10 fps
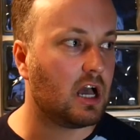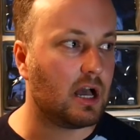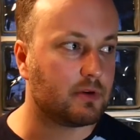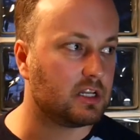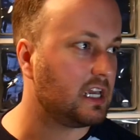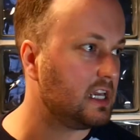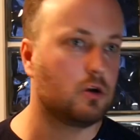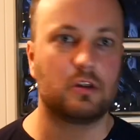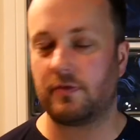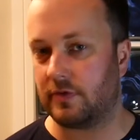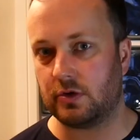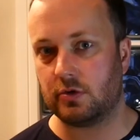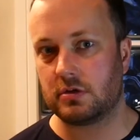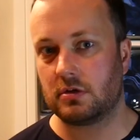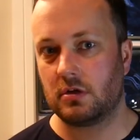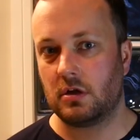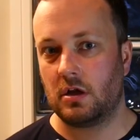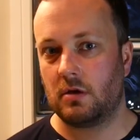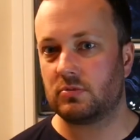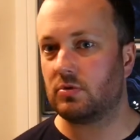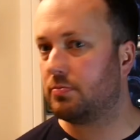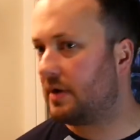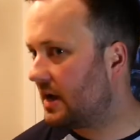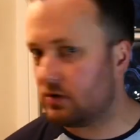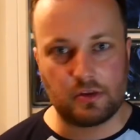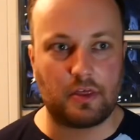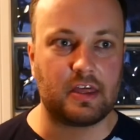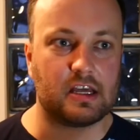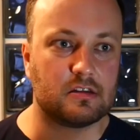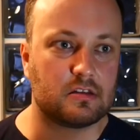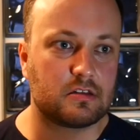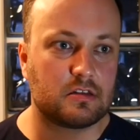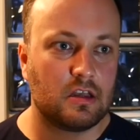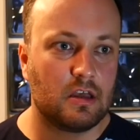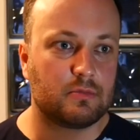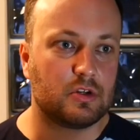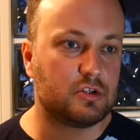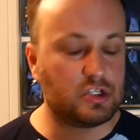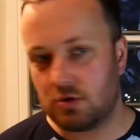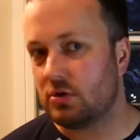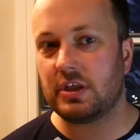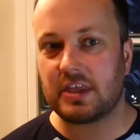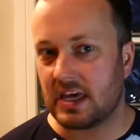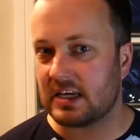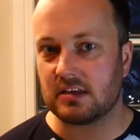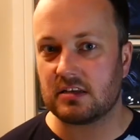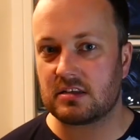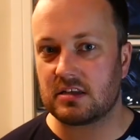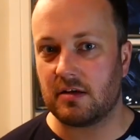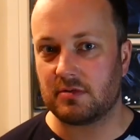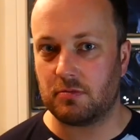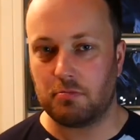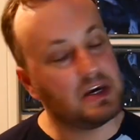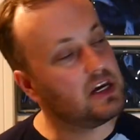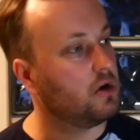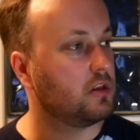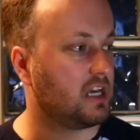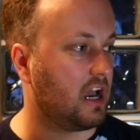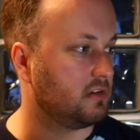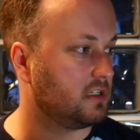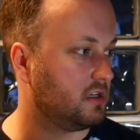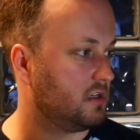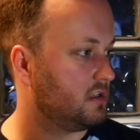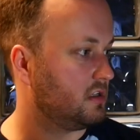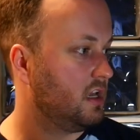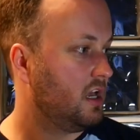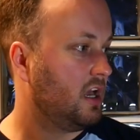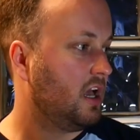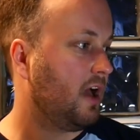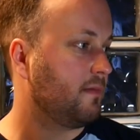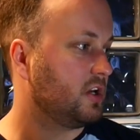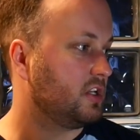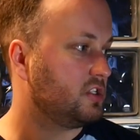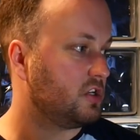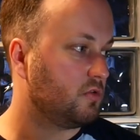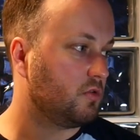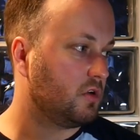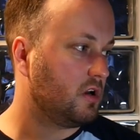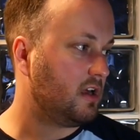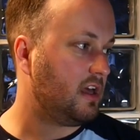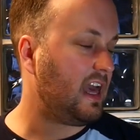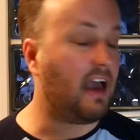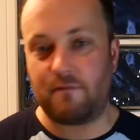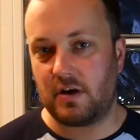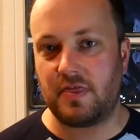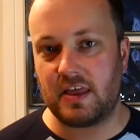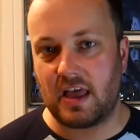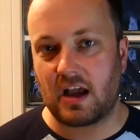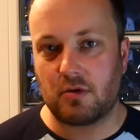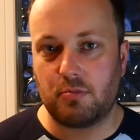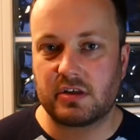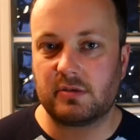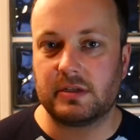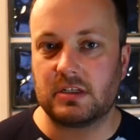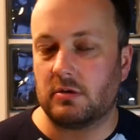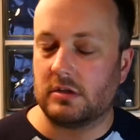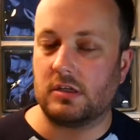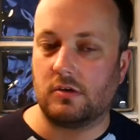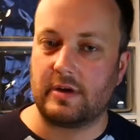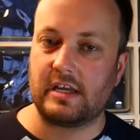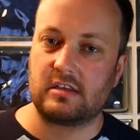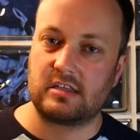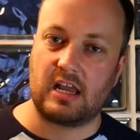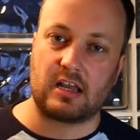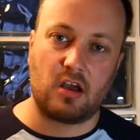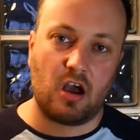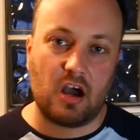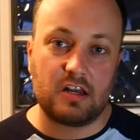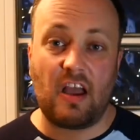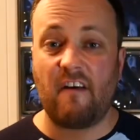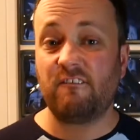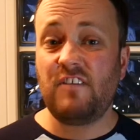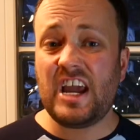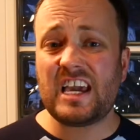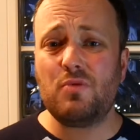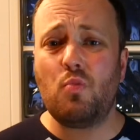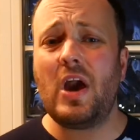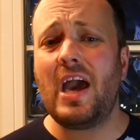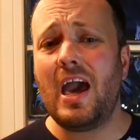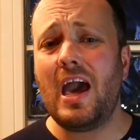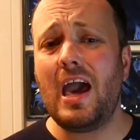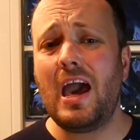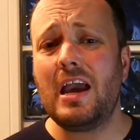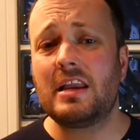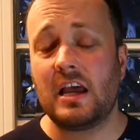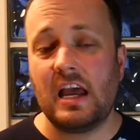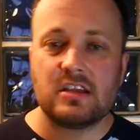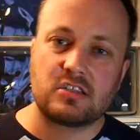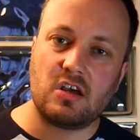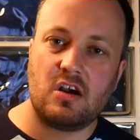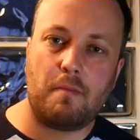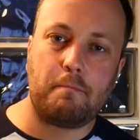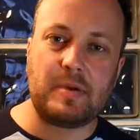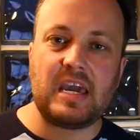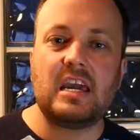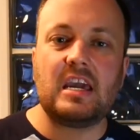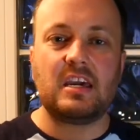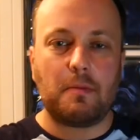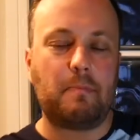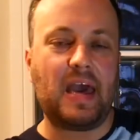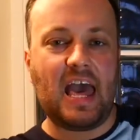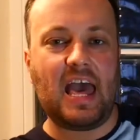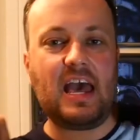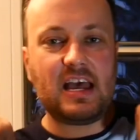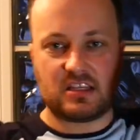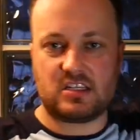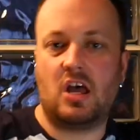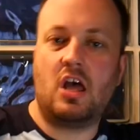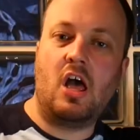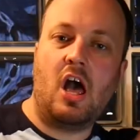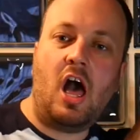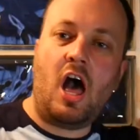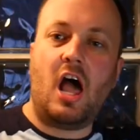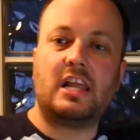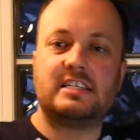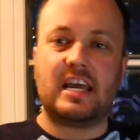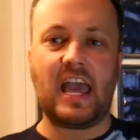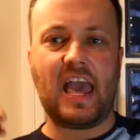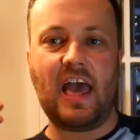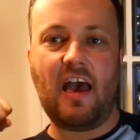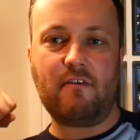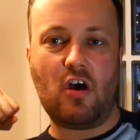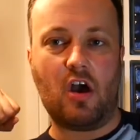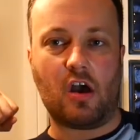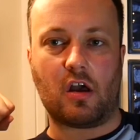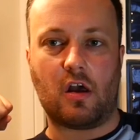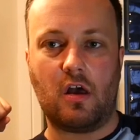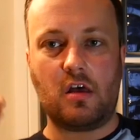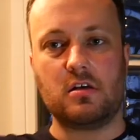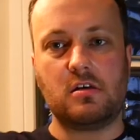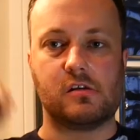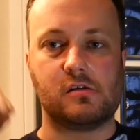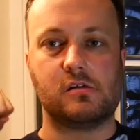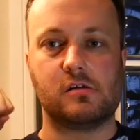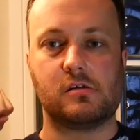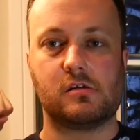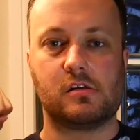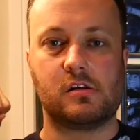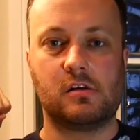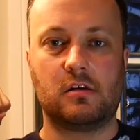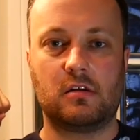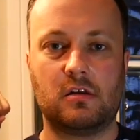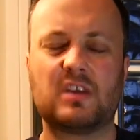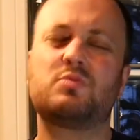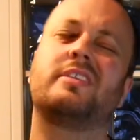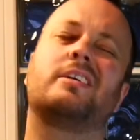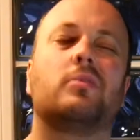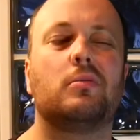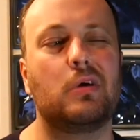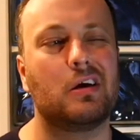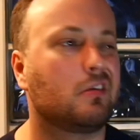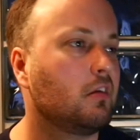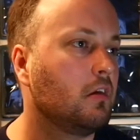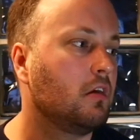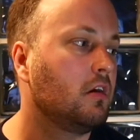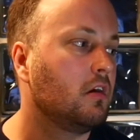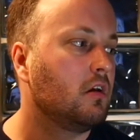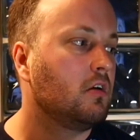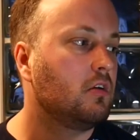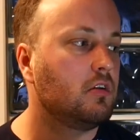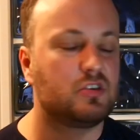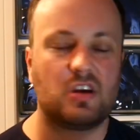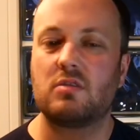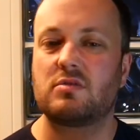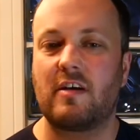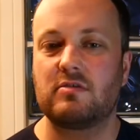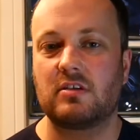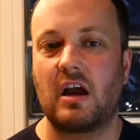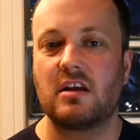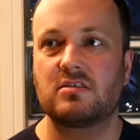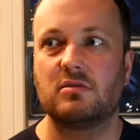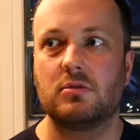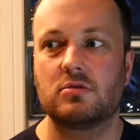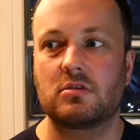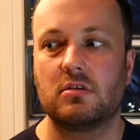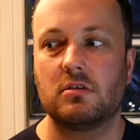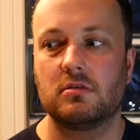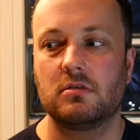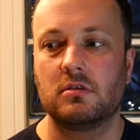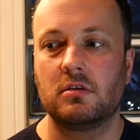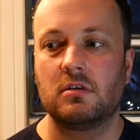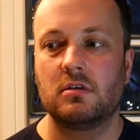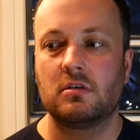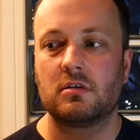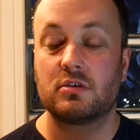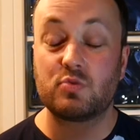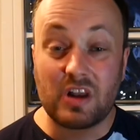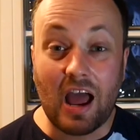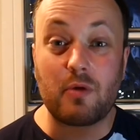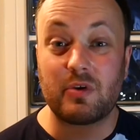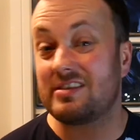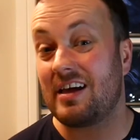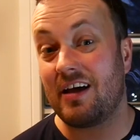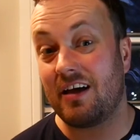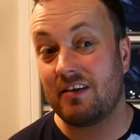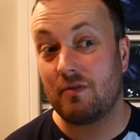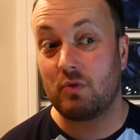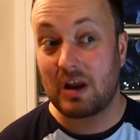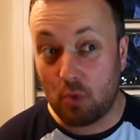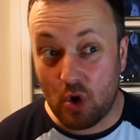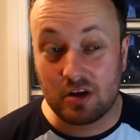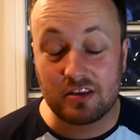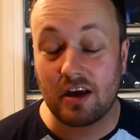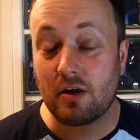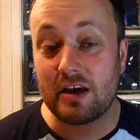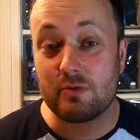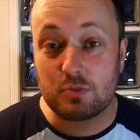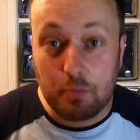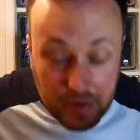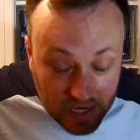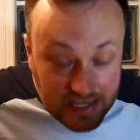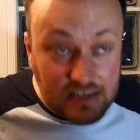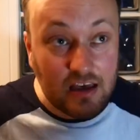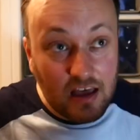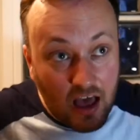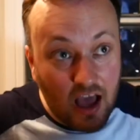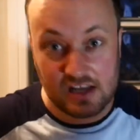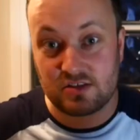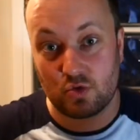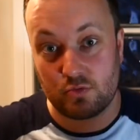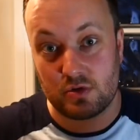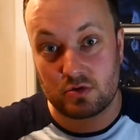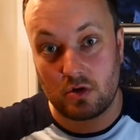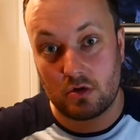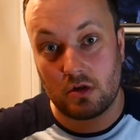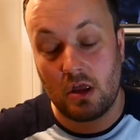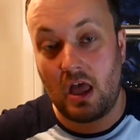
I'm going to eat all the food. I'm going to buy all the things, I'm going to do all the things, I'm going to meet all the characters, I'm going to do everything that I can possibly do in 2 weeks, and I can't freaking wait. It's going to be your best holiday ever. That's one thing I'm going to miss. All the shows around High School Musical. Because when I was there, when I worked there, it was peak High School Musical,